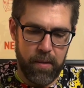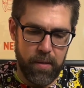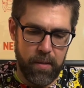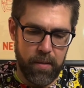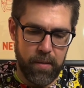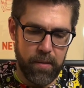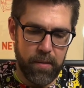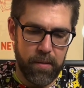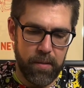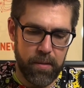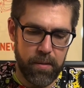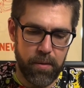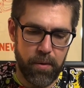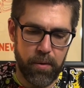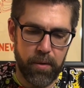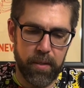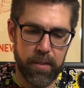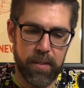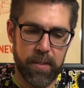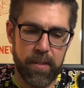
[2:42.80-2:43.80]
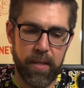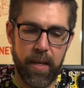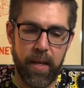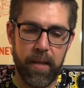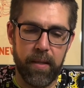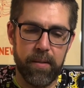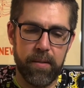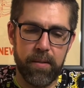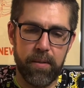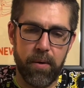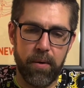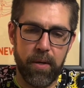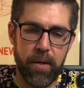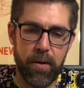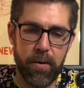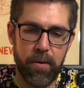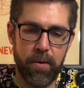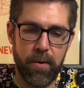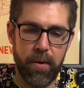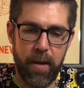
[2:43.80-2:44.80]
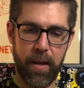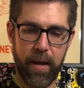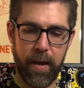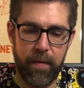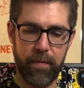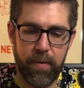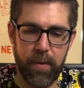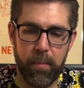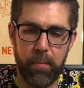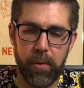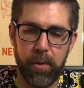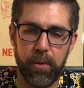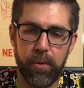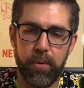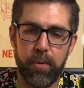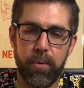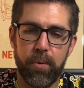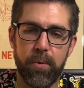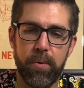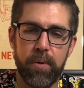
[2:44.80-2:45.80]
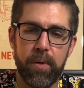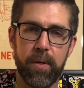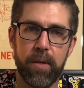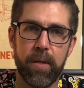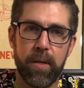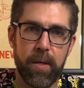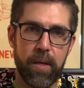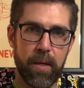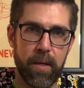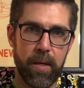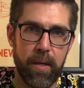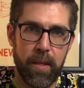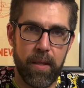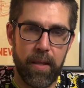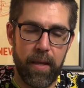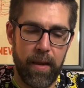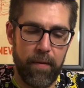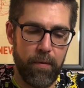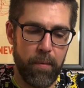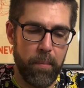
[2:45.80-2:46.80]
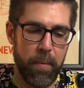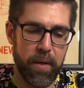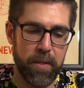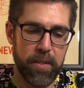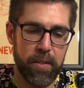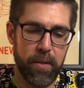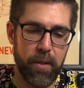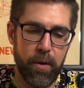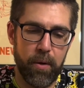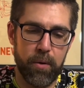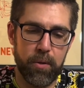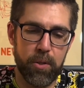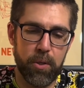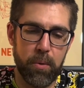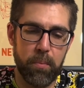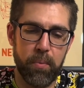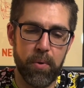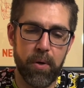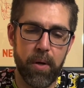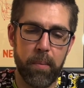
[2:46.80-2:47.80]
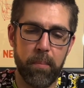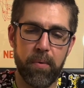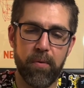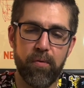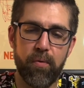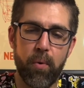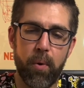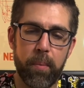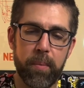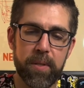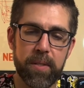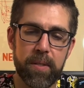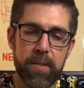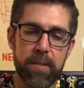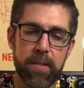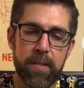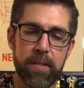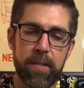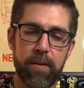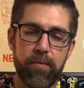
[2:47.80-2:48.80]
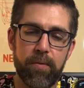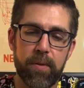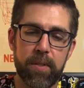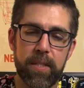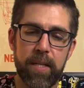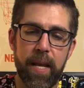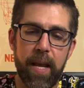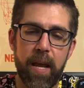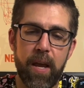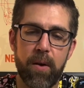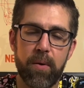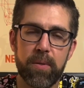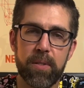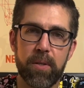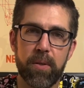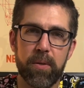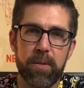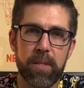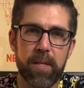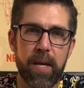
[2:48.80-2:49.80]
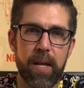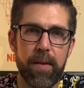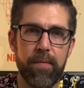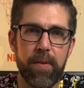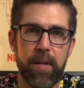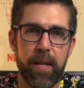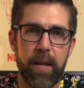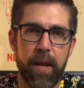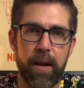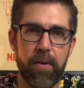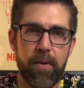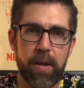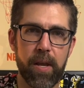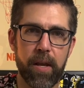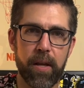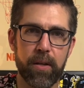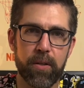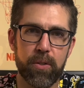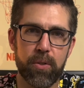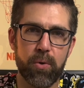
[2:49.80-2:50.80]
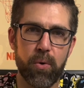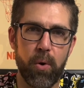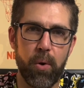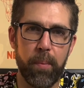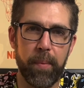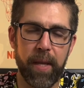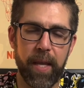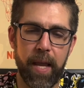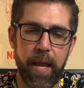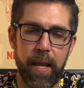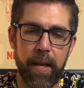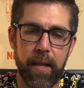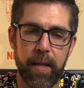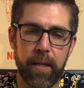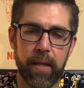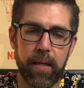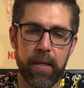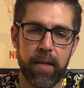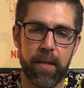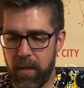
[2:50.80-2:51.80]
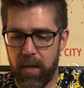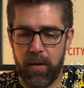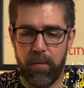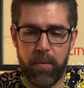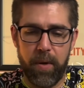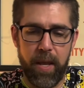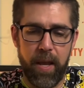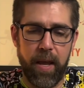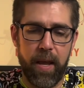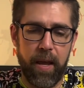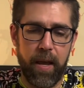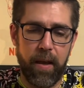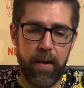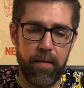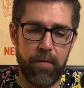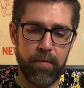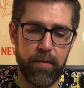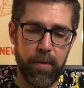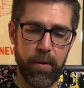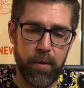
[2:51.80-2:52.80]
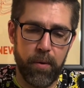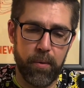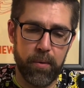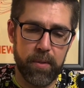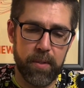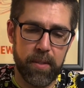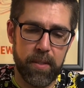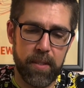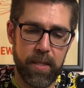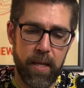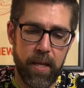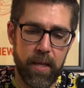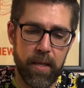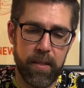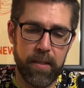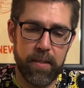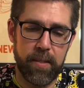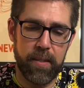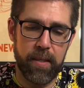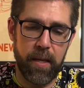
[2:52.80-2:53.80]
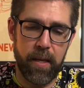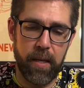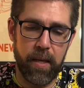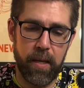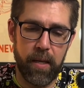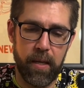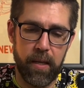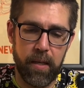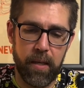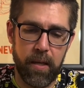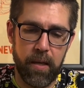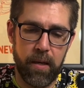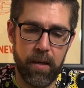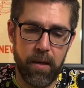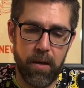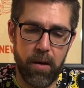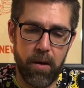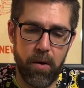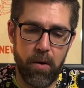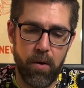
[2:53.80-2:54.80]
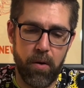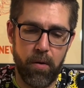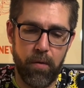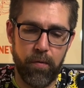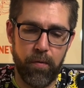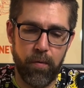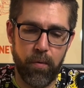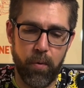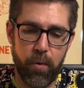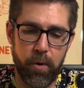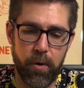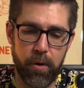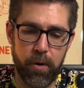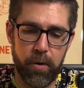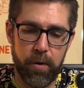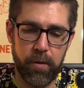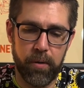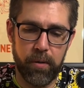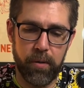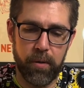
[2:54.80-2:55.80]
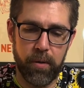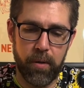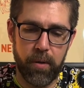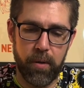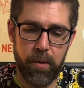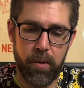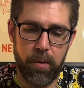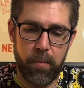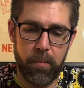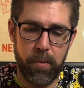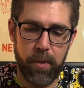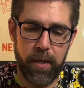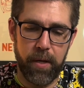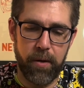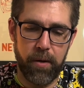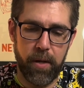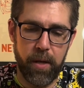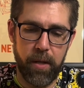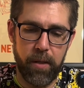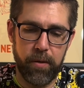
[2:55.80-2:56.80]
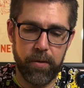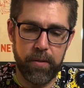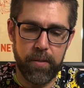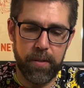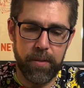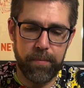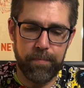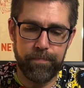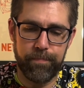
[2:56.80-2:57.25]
circus tents. So here you have the blue. They have a bunch of those. You put on performances in different towns. So there's kind of an area control mechanic. And we have those tents in all 4 player colors.